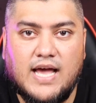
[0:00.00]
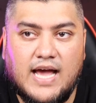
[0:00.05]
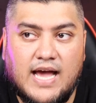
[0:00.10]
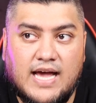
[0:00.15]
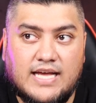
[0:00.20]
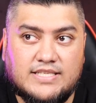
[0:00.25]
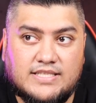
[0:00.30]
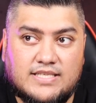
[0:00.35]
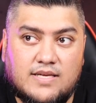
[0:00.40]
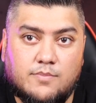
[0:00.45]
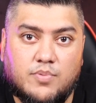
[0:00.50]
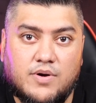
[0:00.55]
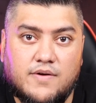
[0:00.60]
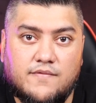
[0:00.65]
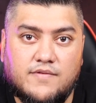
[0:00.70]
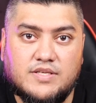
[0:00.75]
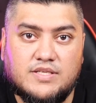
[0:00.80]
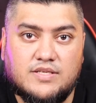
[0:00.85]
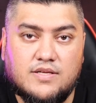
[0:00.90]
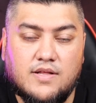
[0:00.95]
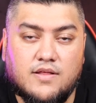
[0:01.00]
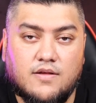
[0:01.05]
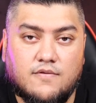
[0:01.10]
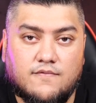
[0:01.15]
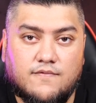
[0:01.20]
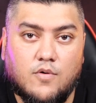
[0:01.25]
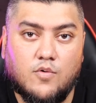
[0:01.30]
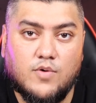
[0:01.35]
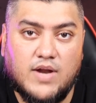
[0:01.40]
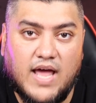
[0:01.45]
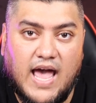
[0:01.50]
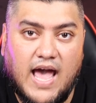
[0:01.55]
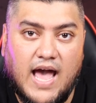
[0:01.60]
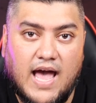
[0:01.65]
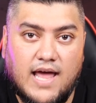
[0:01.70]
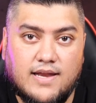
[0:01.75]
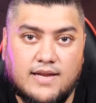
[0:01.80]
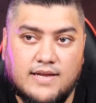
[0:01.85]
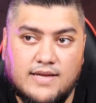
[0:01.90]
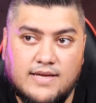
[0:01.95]
as the previous Nothing phone
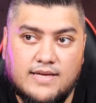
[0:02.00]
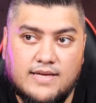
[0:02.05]
had